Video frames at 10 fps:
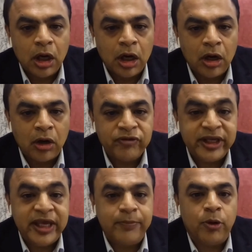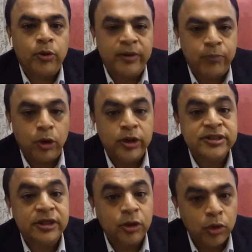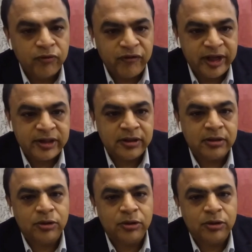we keep our employees in good faith.